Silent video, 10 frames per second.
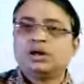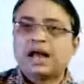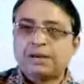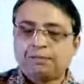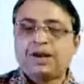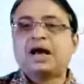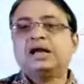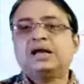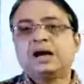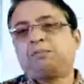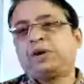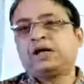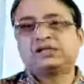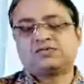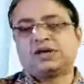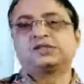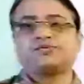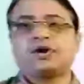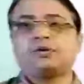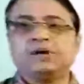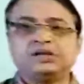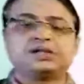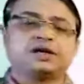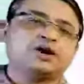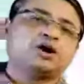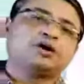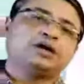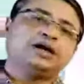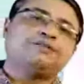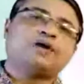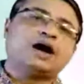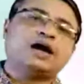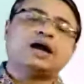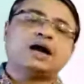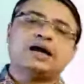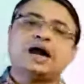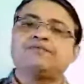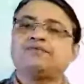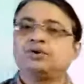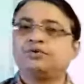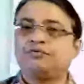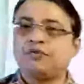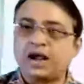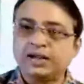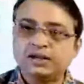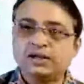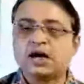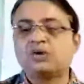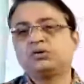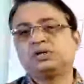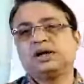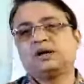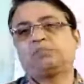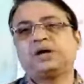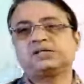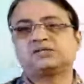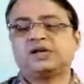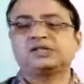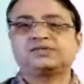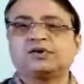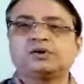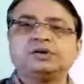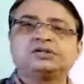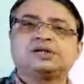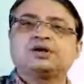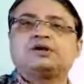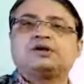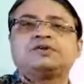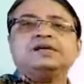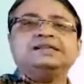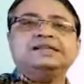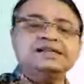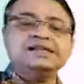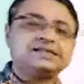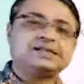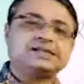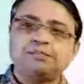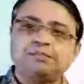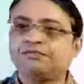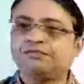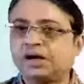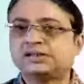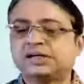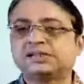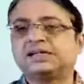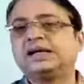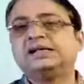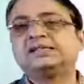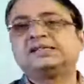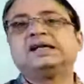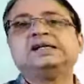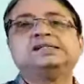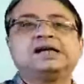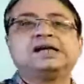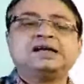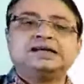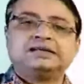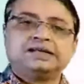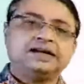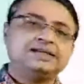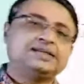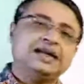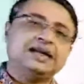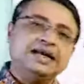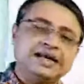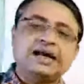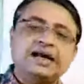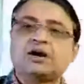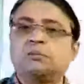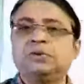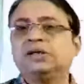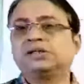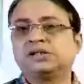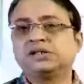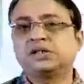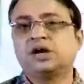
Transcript: apply Laplace transformation, or if I have to find out the Laplace transformation of these type of functions, that is, there is a linear combination